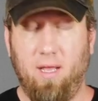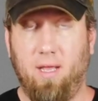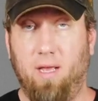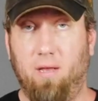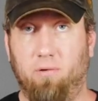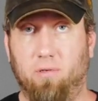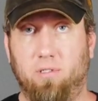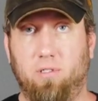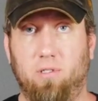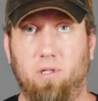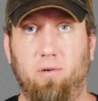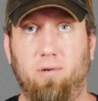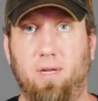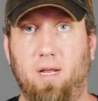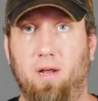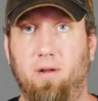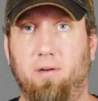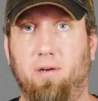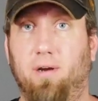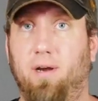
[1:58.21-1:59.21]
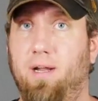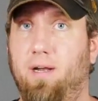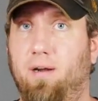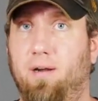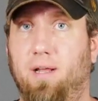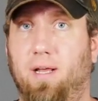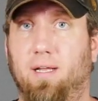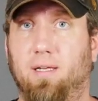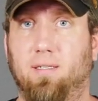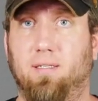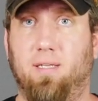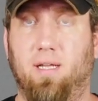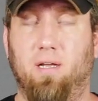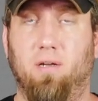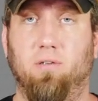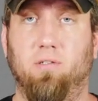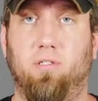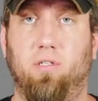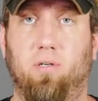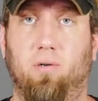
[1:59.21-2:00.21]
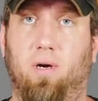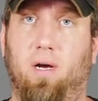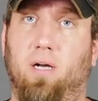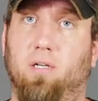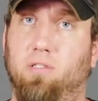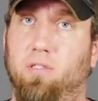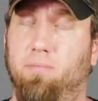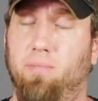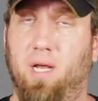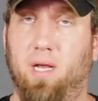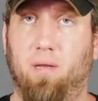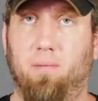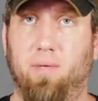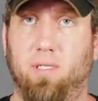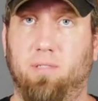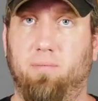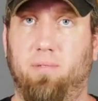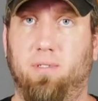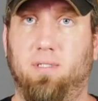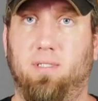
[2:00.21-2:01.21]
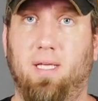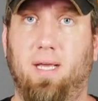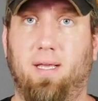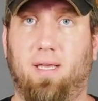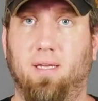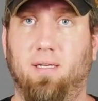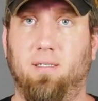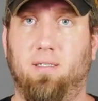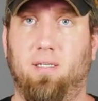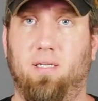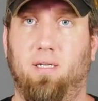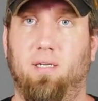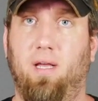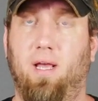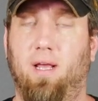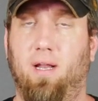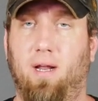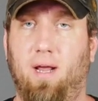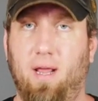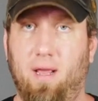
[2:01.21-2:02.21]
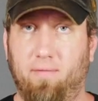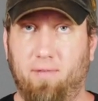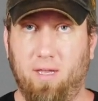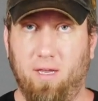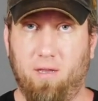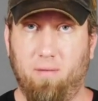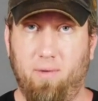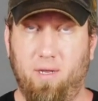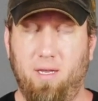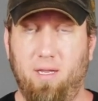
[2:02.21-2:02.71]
it will slow down your internet down to 100 megabits per second. And I have gigabit